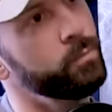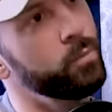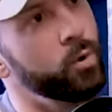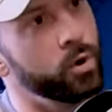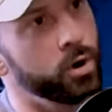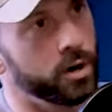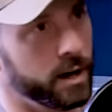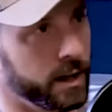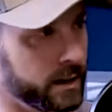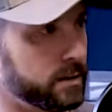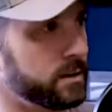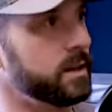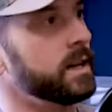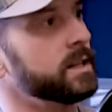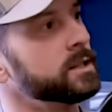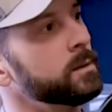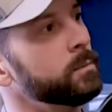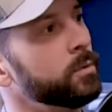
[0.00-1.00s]
more
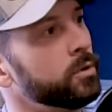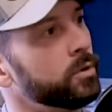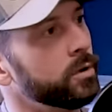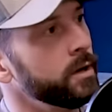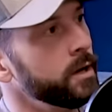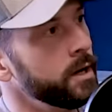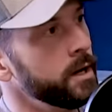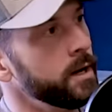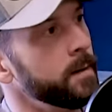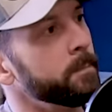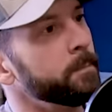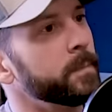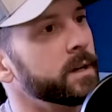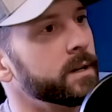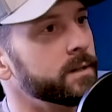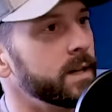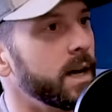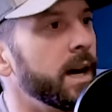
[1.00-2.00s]
accessible
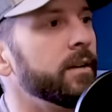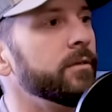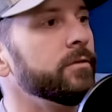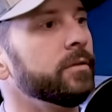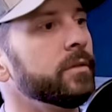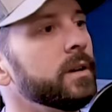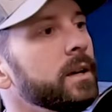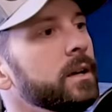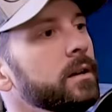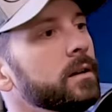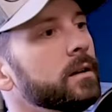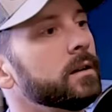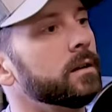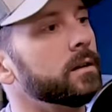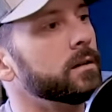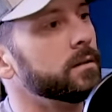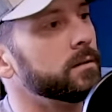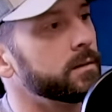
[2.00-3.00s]
because every
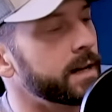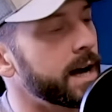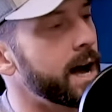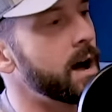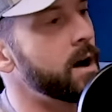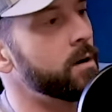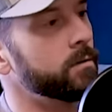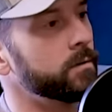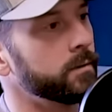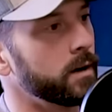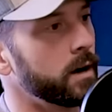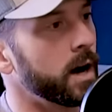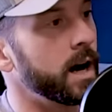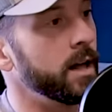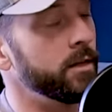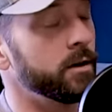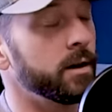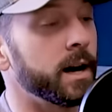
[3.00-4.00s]
town
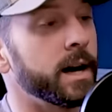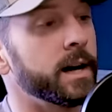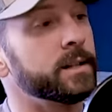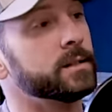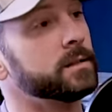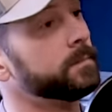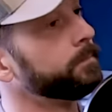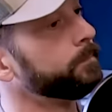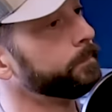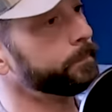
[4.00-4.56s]
either has